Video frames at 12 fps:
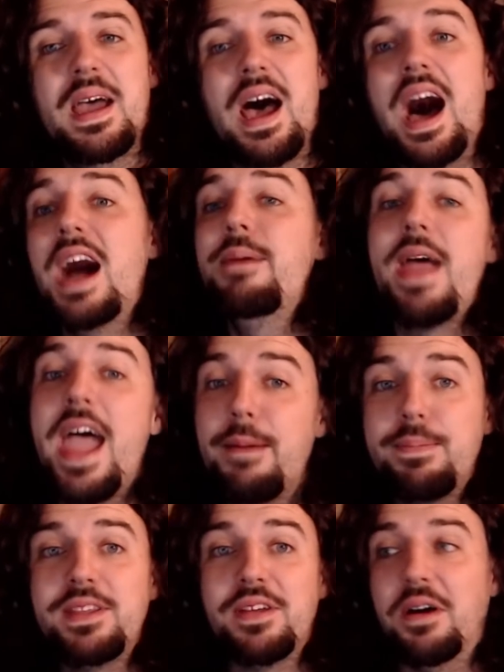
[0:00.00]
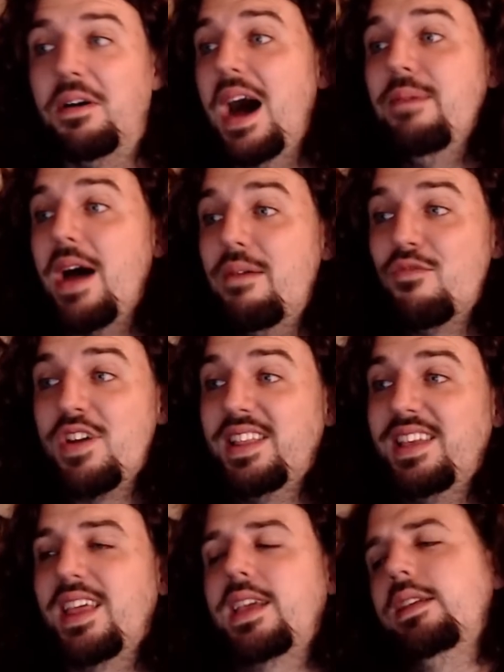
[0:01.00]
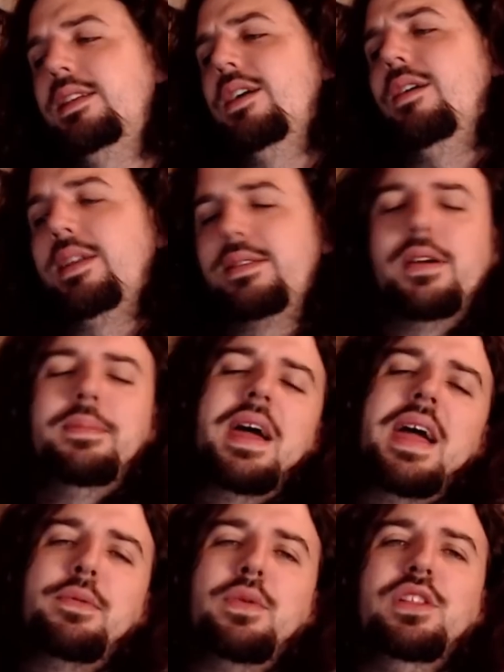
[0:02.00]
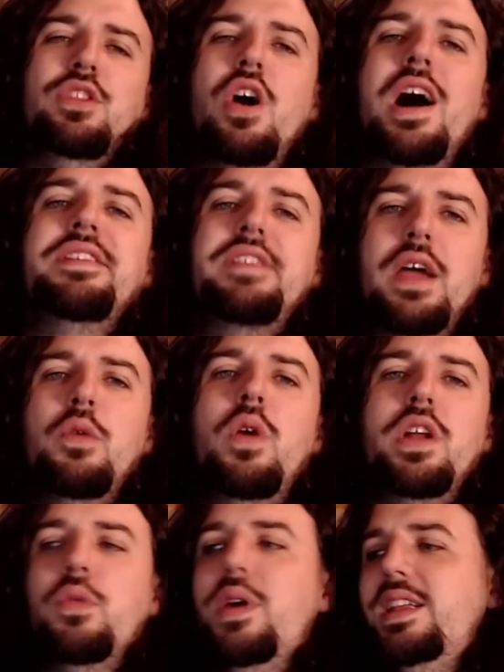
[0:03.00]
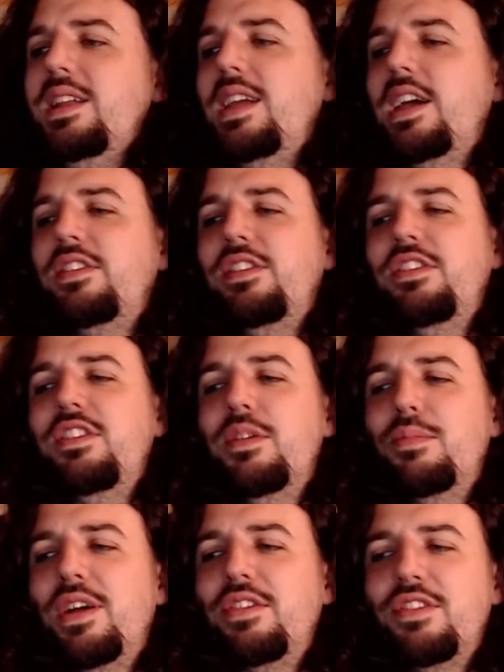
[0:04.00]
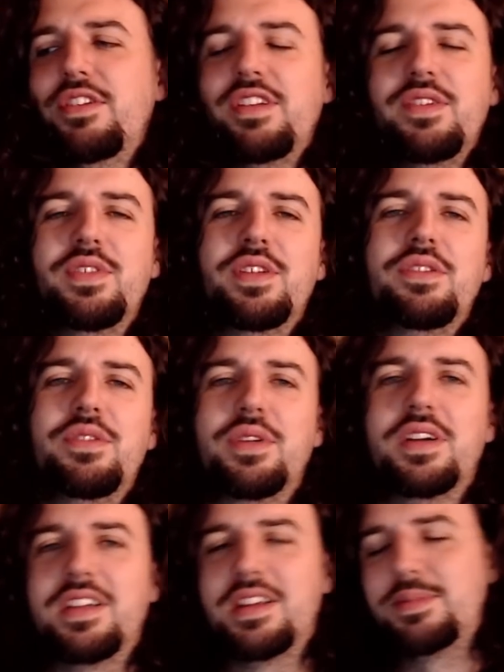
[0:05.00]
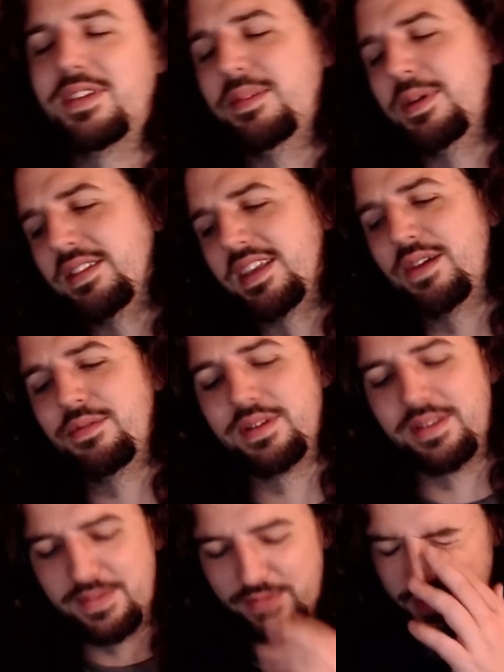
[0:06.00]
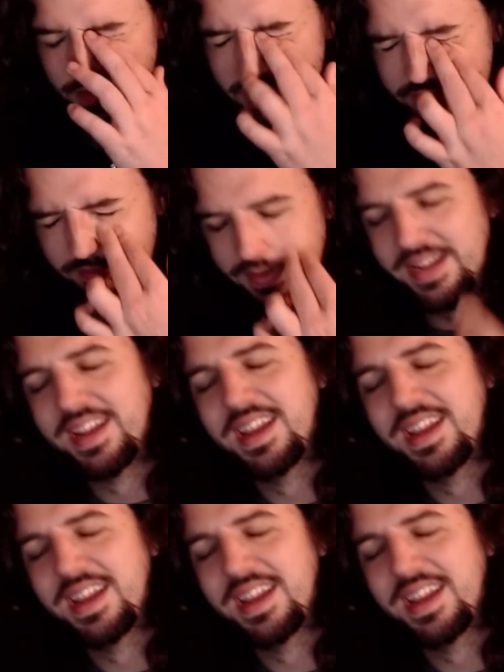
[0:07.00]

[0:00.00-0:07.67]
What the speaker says: I'm happy, though. I'm really like, no, I'm not happy we lost. I want to win. And yes, this is a DeBrusk jersey for those who are going to get upset about that. What do you want from me?